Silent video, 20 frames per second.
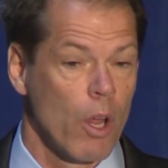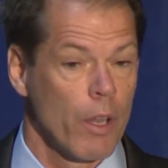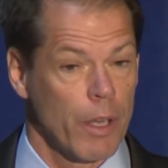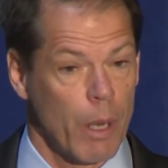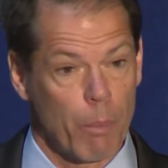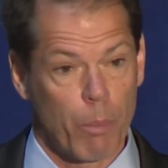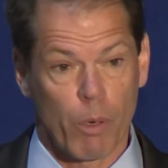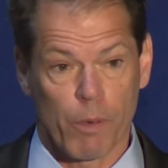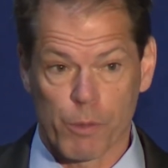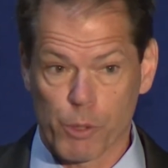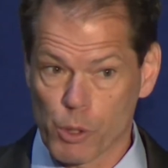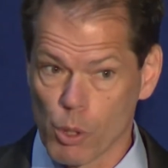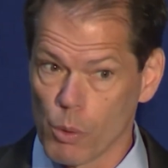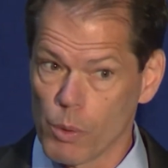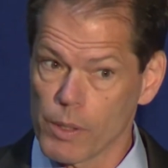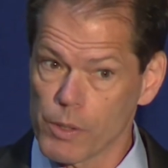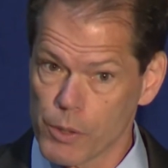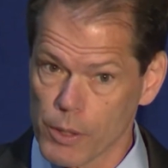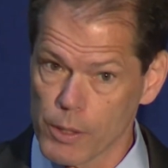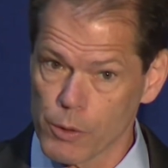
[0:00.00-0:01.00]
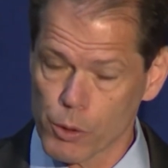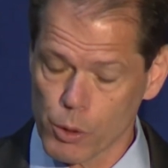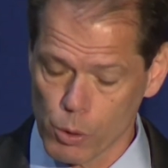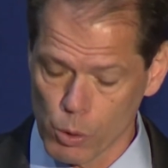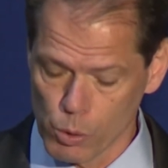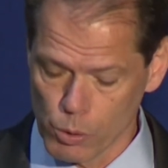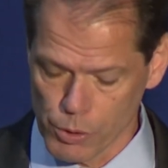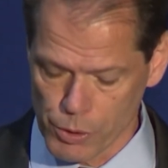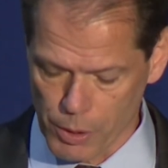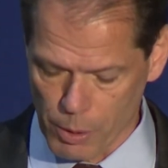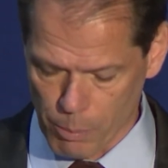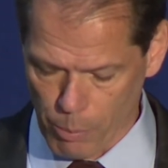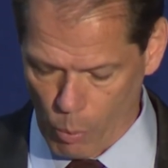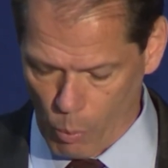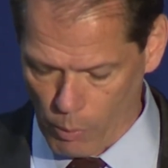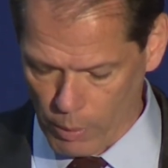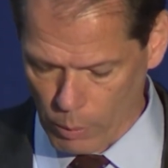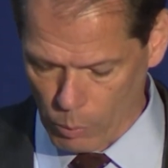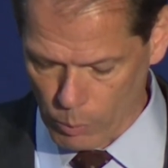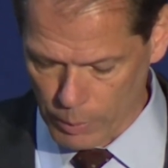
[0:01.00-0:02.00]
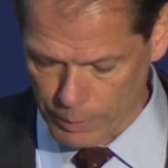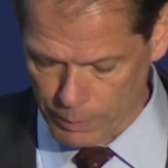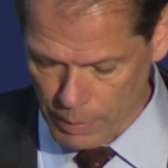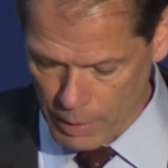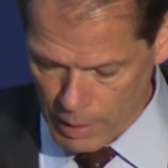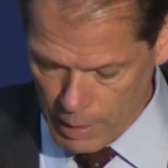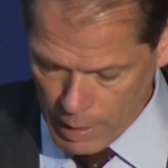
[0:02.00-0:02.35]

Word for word: number of students in school is an important one.